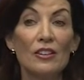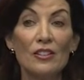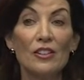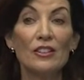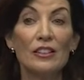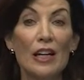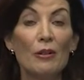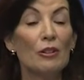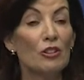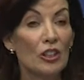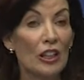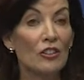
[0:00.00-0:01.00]
This is now. We
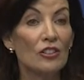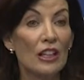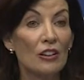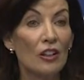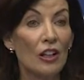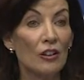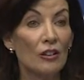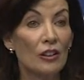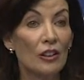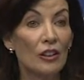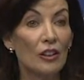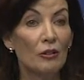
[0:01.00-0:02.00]
changed that law.
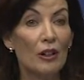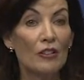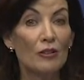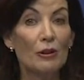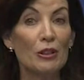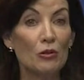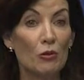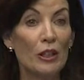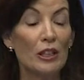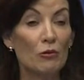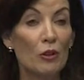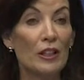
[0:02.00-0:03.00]
You have to be
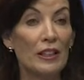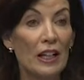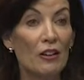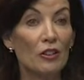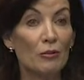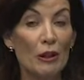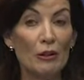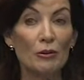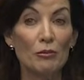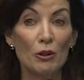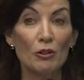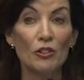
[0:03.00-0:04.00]
21 now to be able to
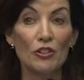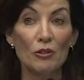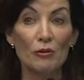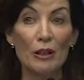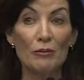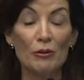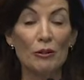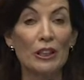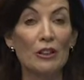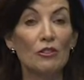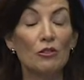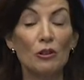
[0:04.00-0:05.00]
purchase a weapon. We're going
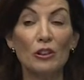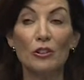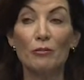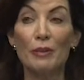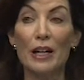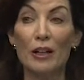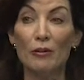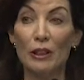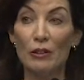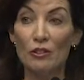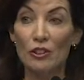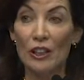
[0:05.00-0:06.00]
to have stricter
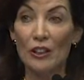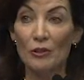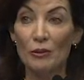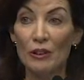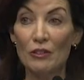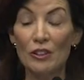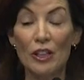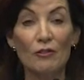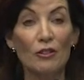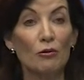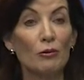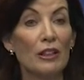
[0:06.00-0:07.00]
background checks. We have
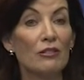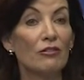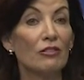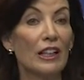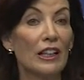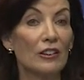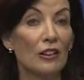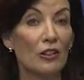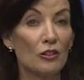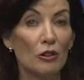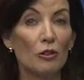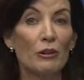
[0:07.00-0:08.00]
tougher red flag
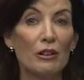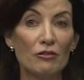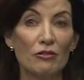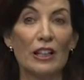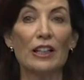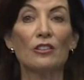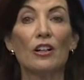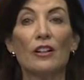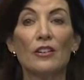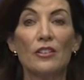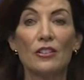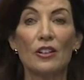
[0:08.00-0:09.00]
laws. You know what a red flag law
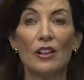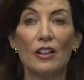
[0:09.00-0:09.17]
is?